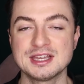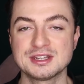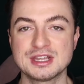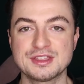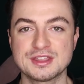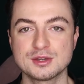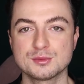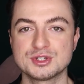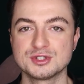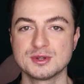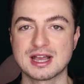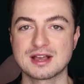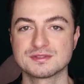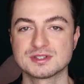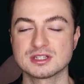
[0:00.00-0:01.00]
And I think when you
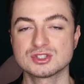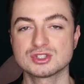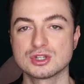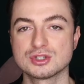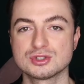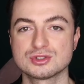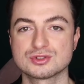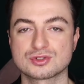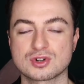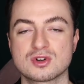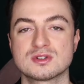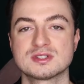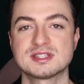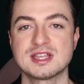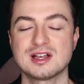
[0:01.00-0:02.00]
have such a
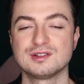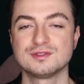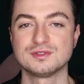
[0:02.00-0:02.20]
strong set